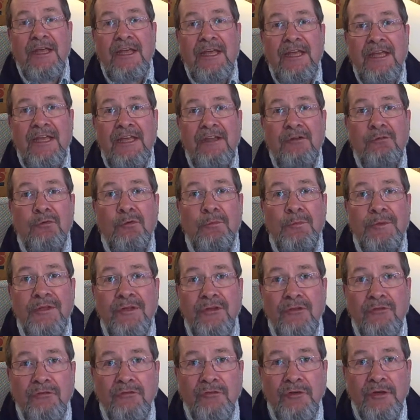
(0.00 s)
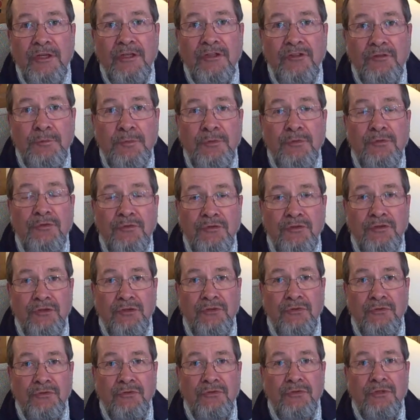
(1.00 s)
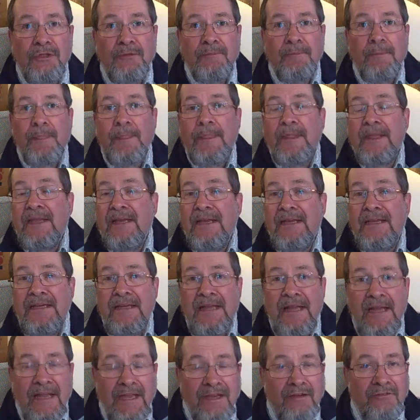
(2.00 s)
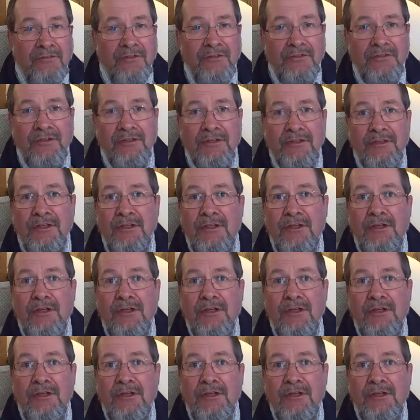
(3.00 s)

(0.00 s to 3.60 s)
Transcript: he will be the first port of call in everything